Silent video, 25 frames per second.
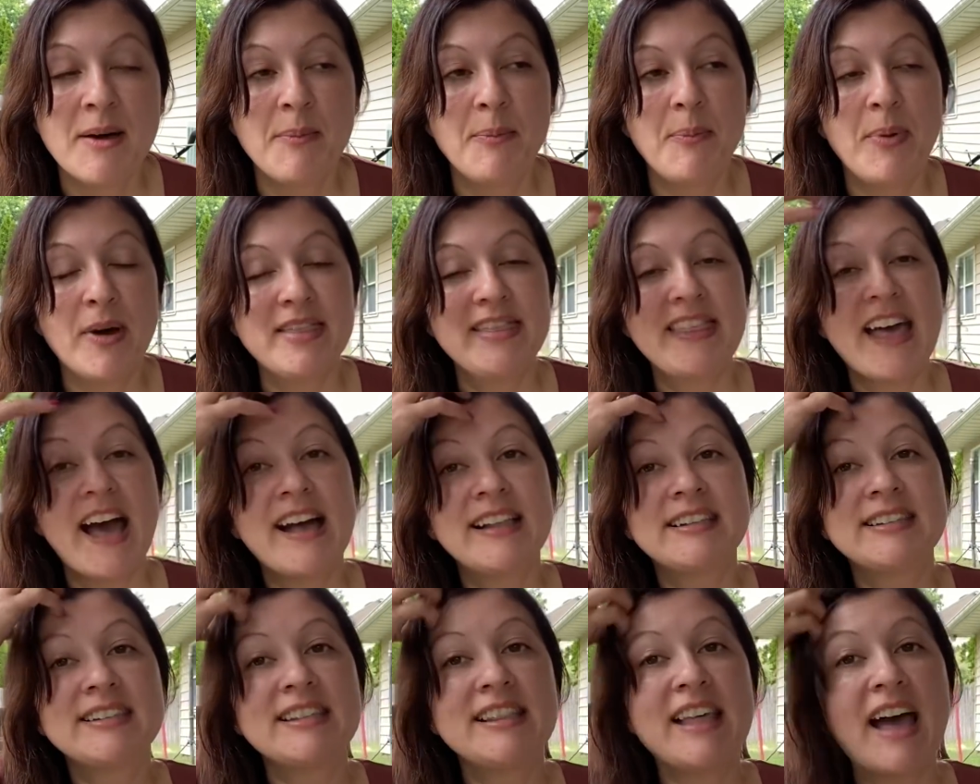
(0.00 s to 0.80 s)
But
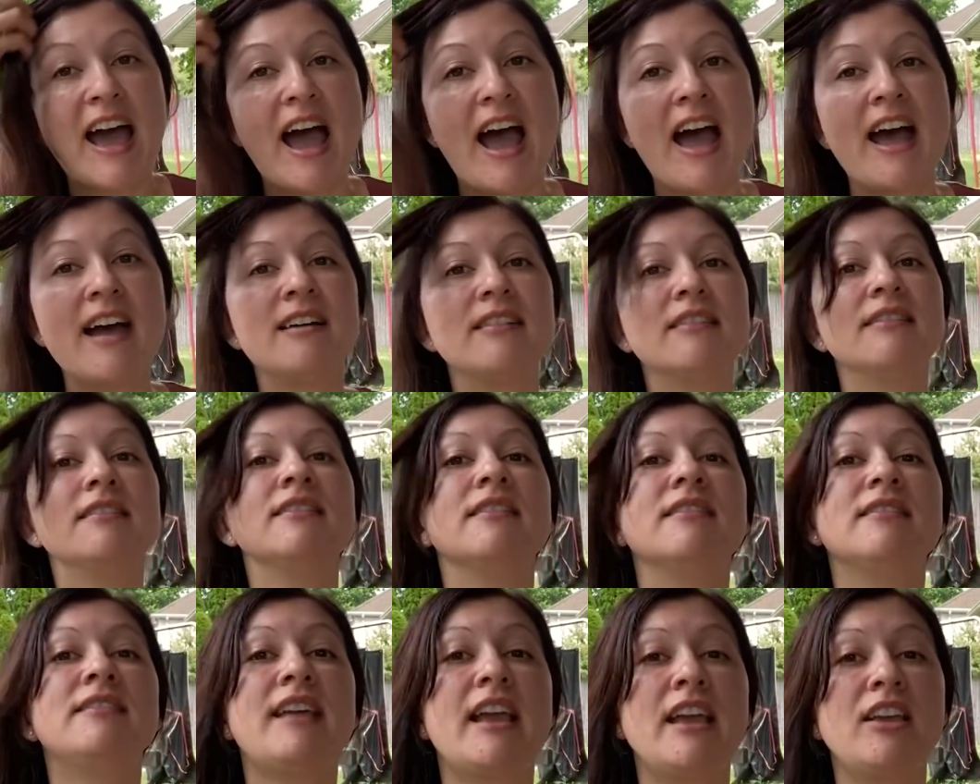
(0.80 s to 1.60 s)
that's that.
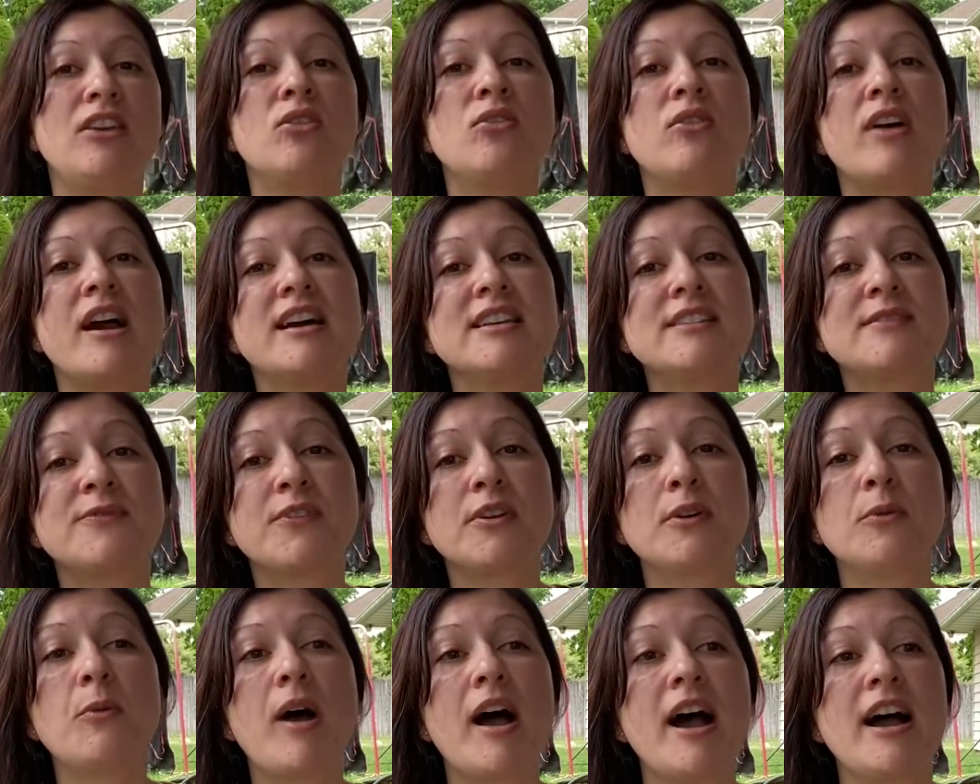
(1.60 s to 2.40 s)
Thank you guys
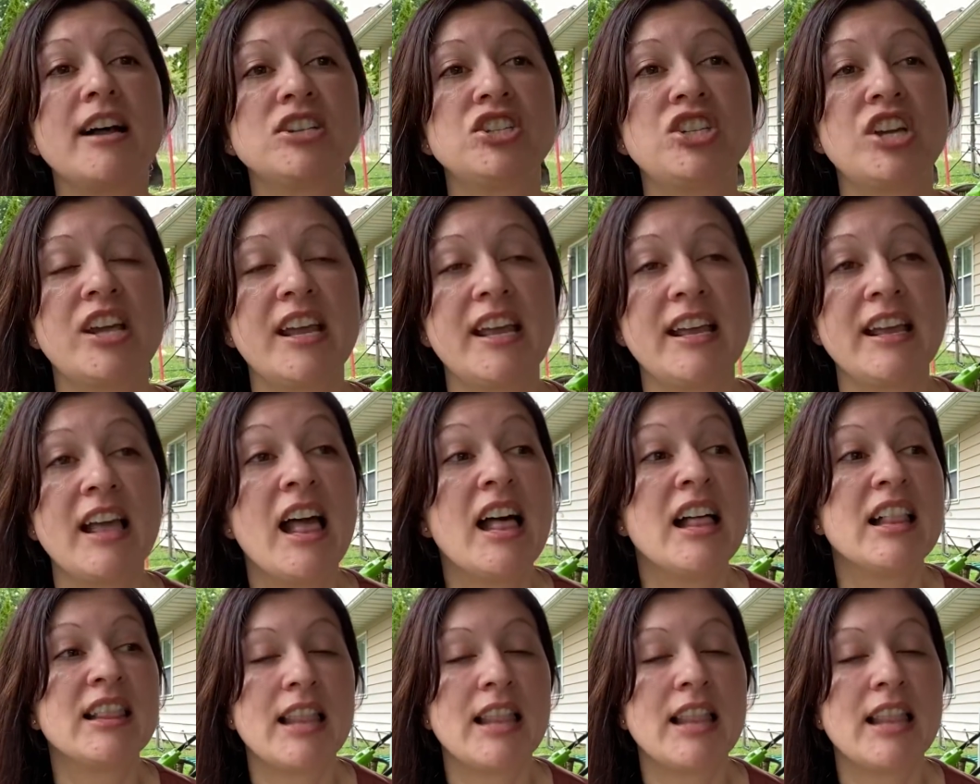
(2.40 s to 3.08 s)
for watching.